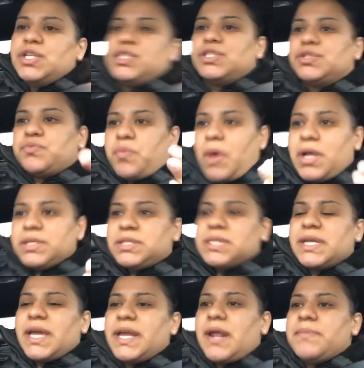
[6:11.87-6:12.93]
she wants to
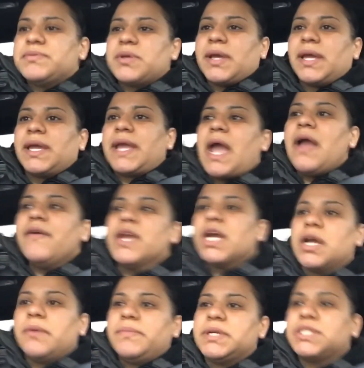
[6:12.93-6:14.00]
get up so I can carry
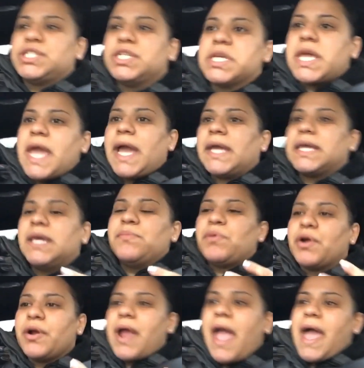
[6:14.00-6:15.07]
her, but she can't keep
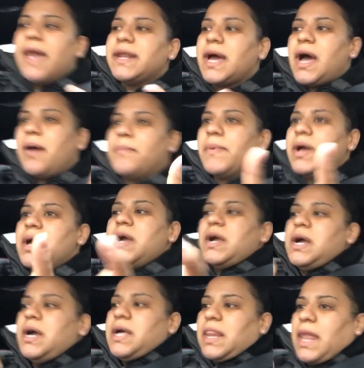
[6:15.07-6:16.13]
her head up.
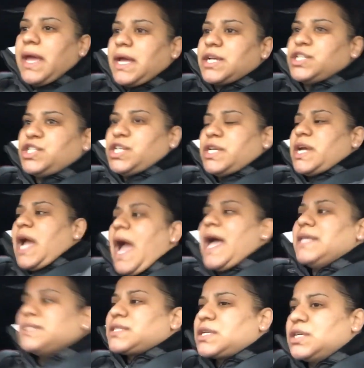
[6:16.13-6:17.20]
Like she
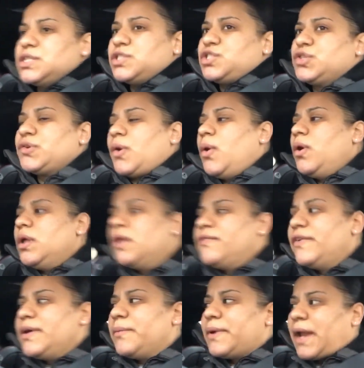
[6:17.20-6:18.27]
has control
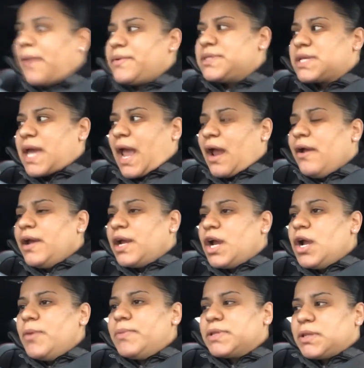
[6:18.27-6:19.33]
of it when I was carrying
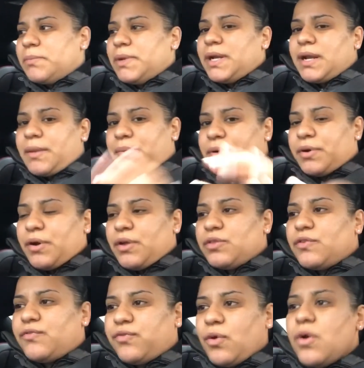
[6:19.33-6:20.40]
her, but the minute I put her on
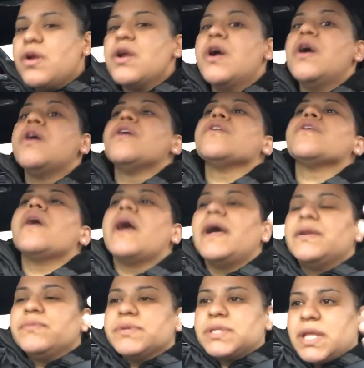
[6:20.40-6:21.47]
the floor, her
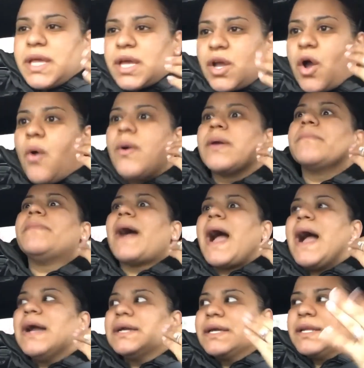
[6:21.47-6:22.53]
head was like going
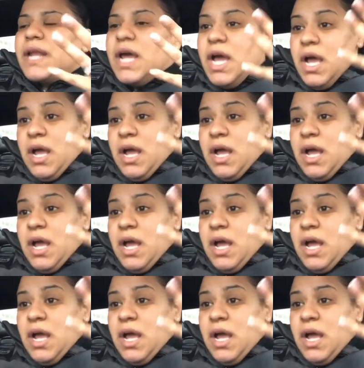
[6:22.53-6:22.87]
back and